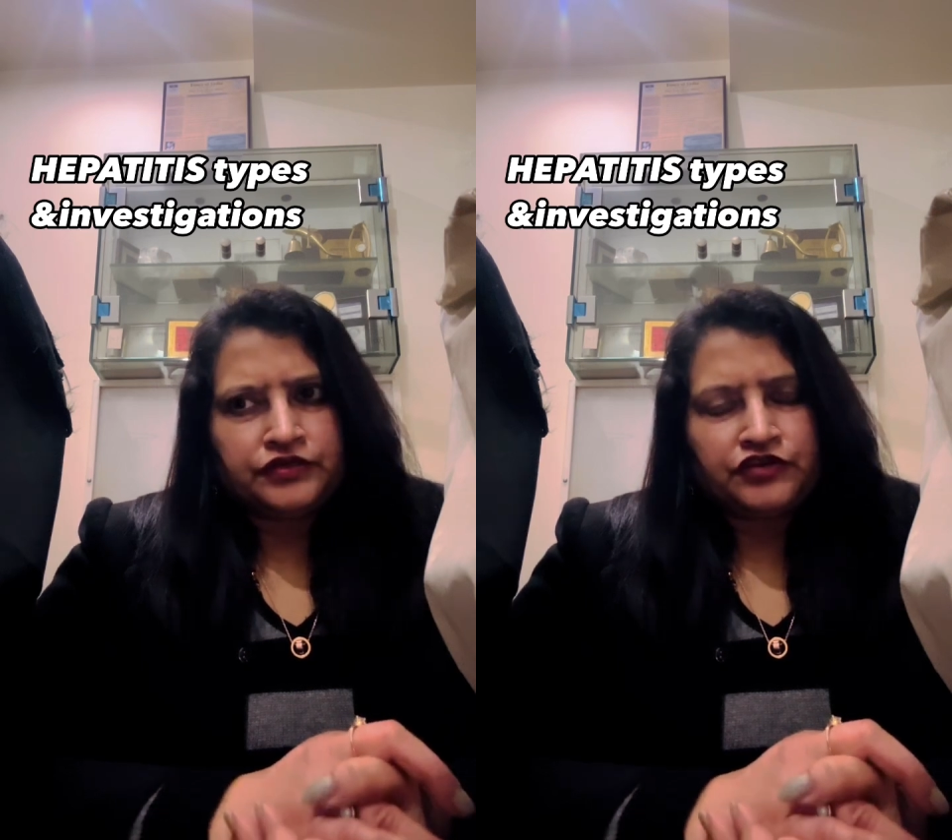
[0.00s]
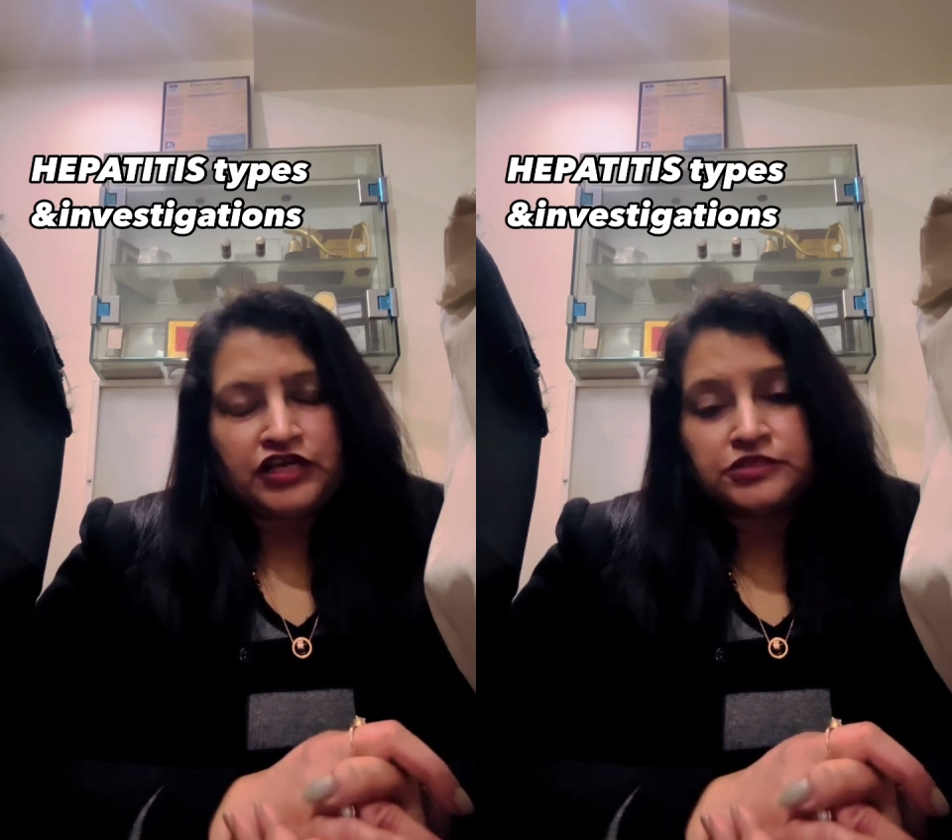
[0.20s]

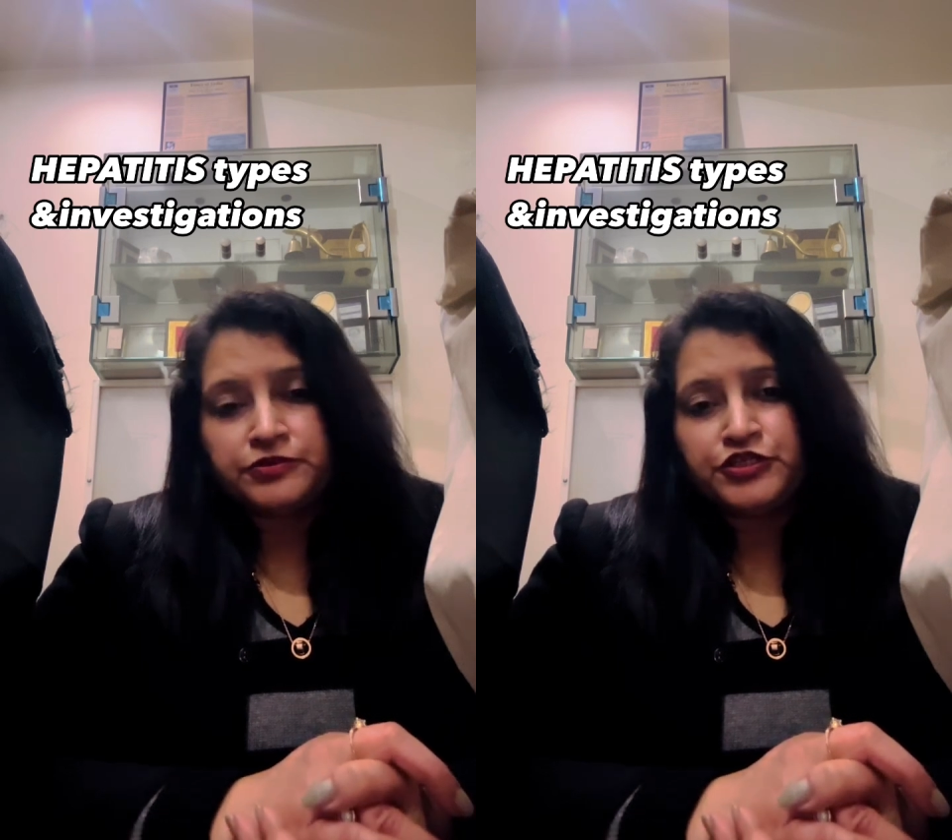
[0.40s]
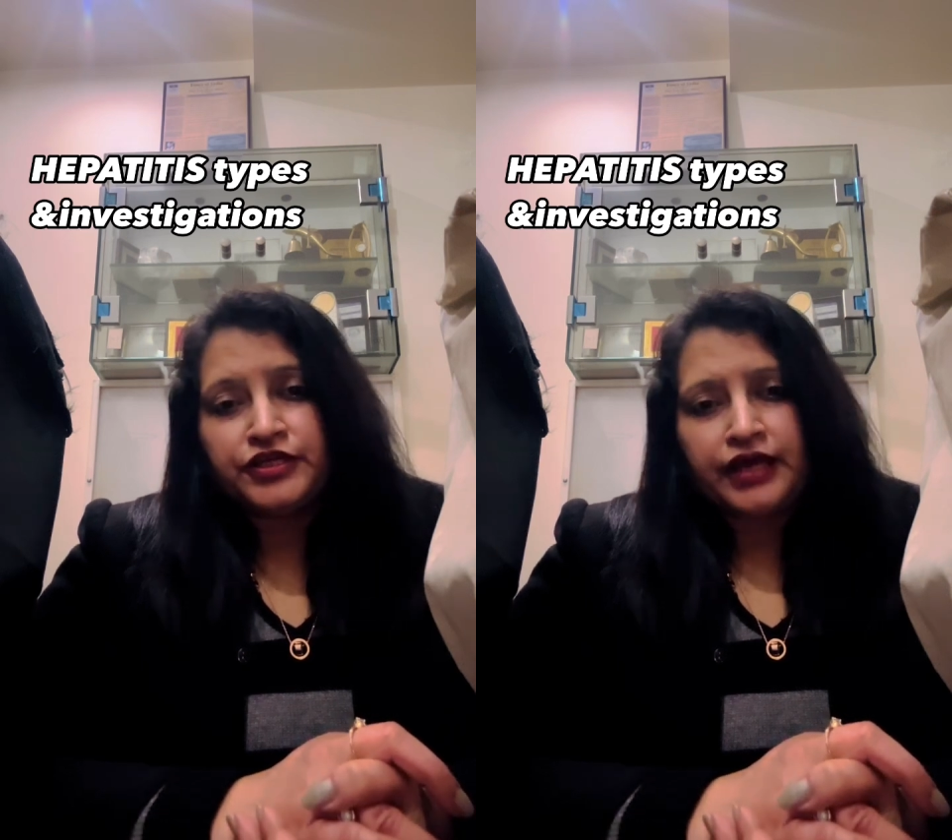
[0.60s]

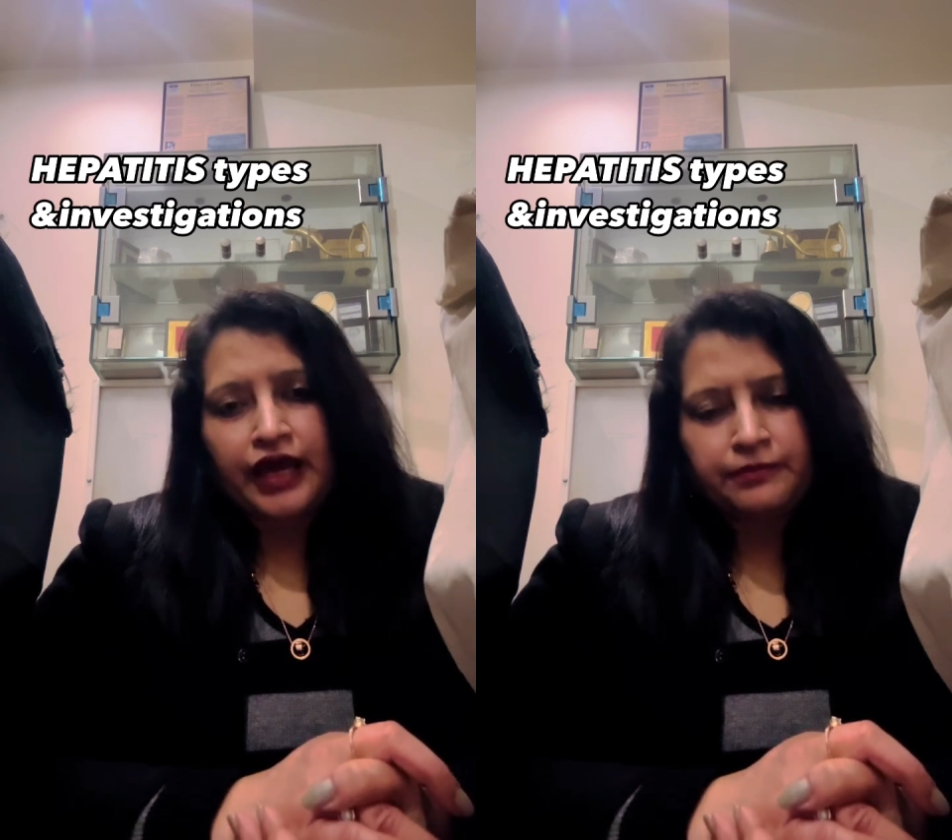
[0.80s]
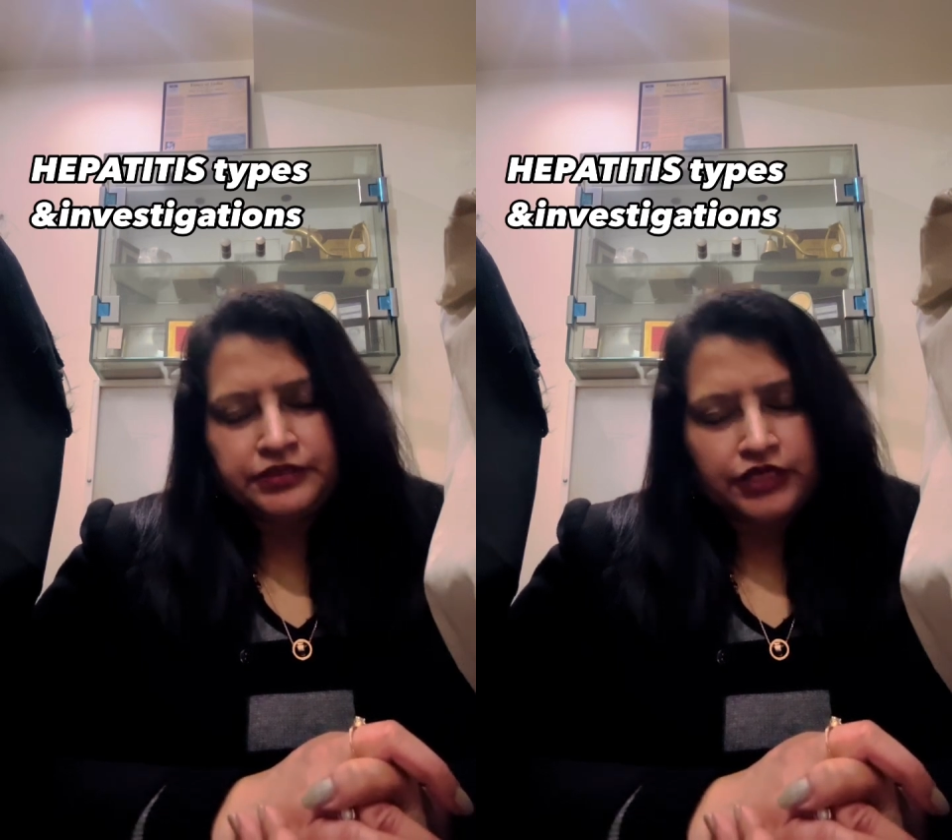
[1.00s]
transmission
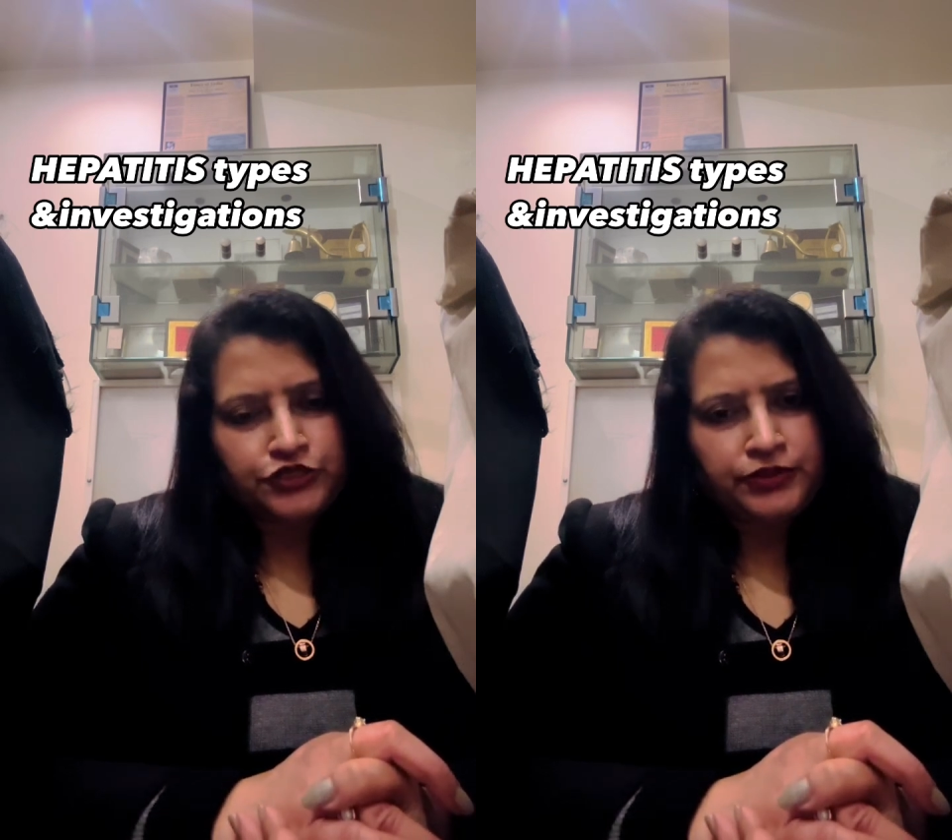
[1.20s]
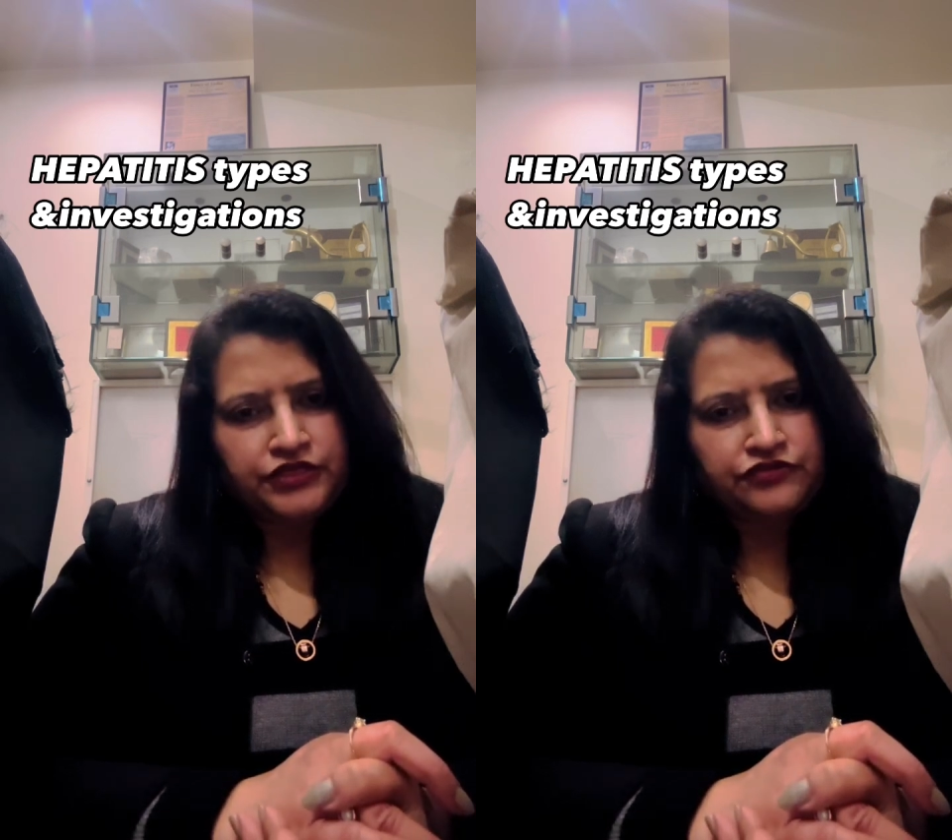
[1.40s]
can be
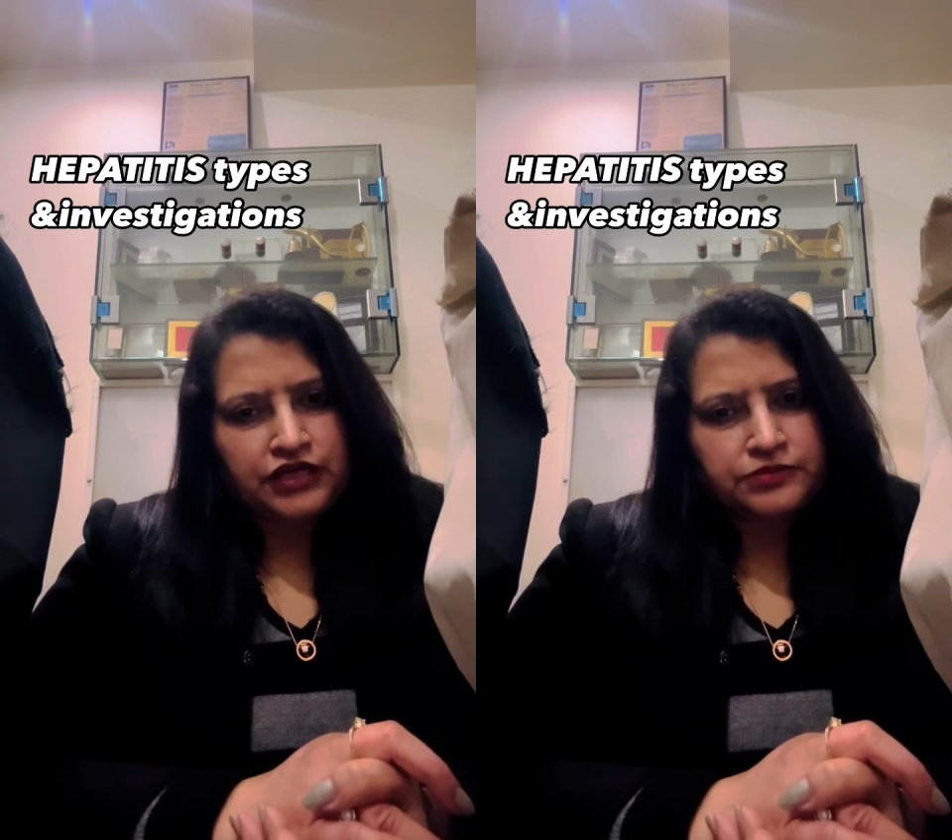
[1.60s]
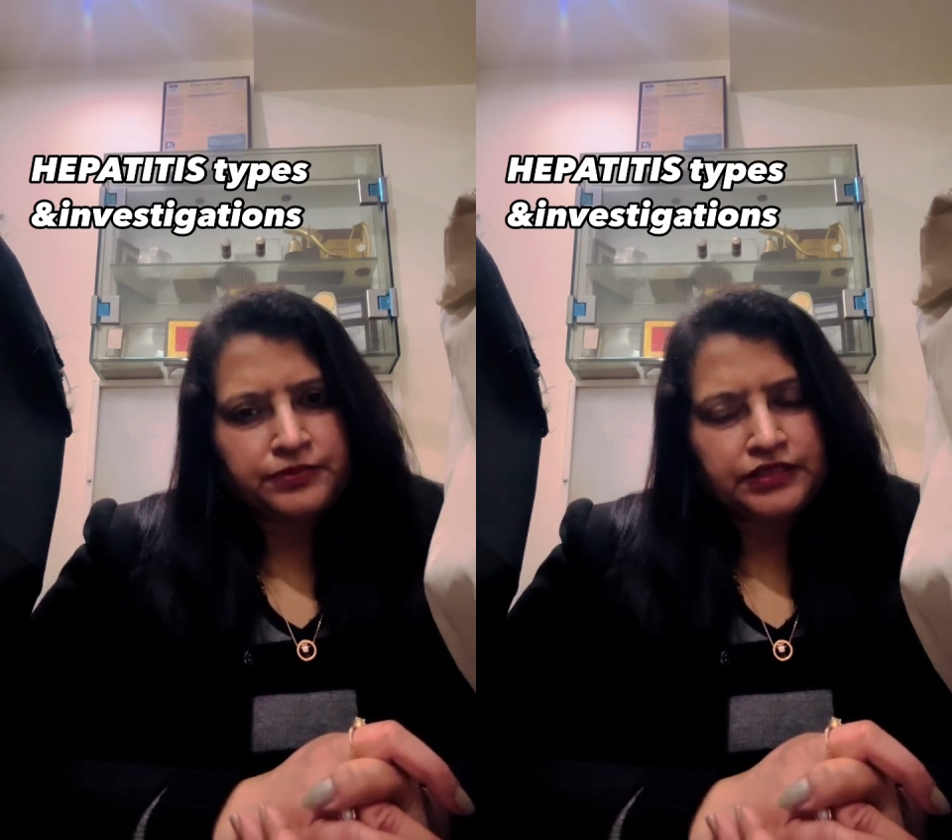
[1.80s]
sexually
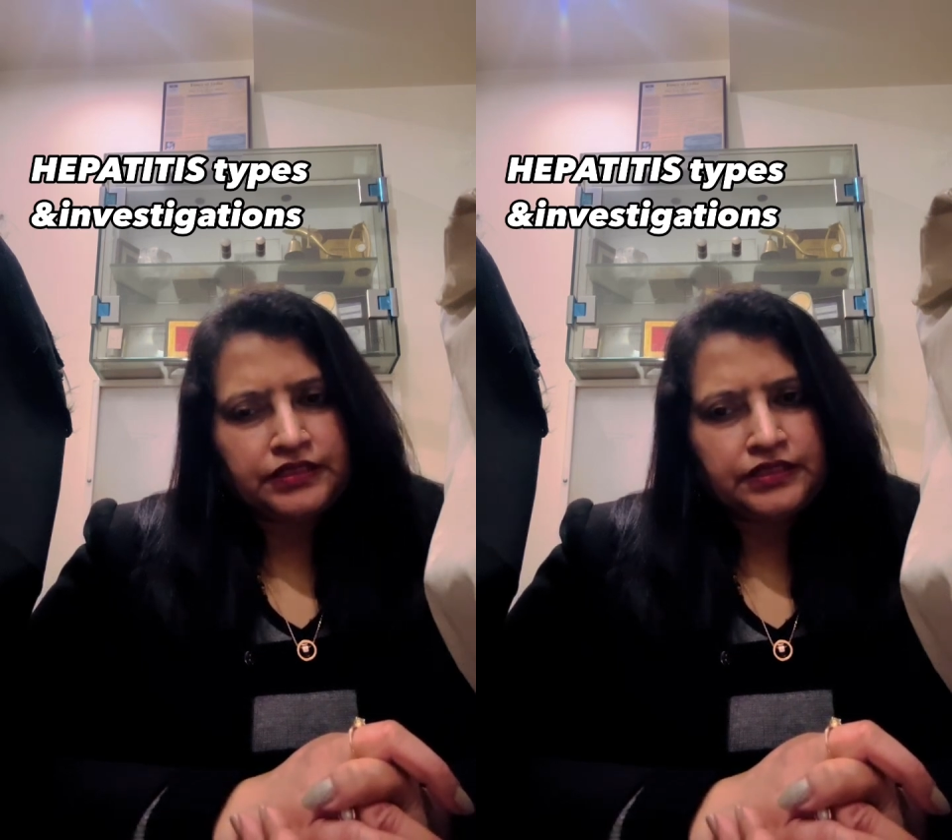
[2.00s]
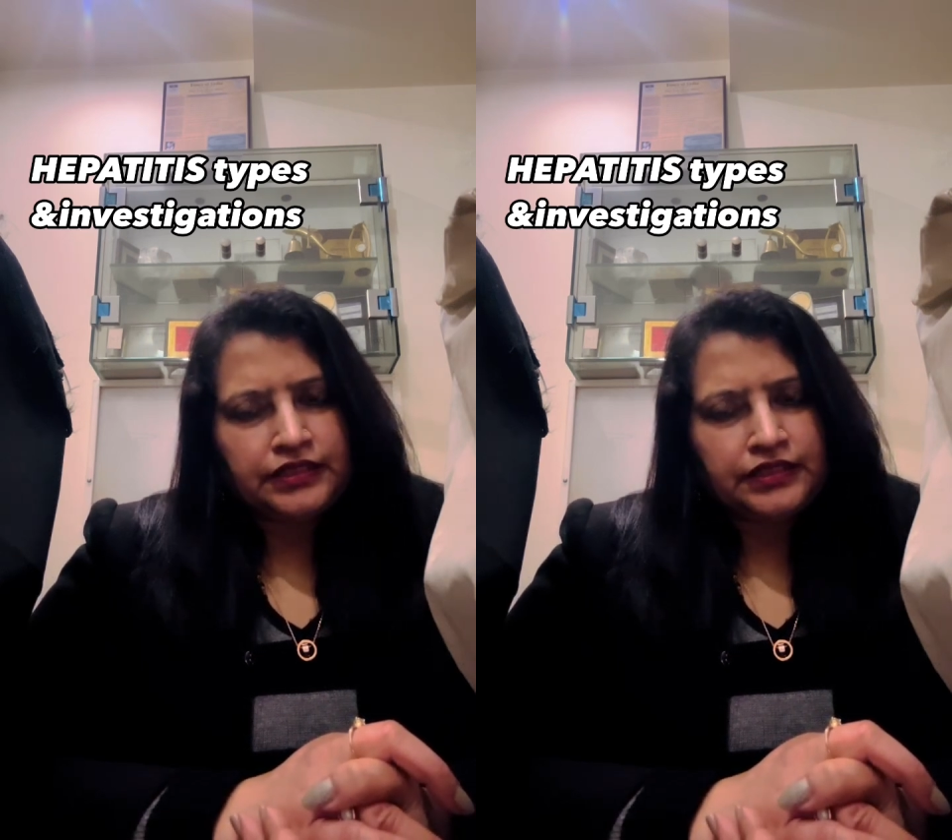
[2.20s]
transmitted,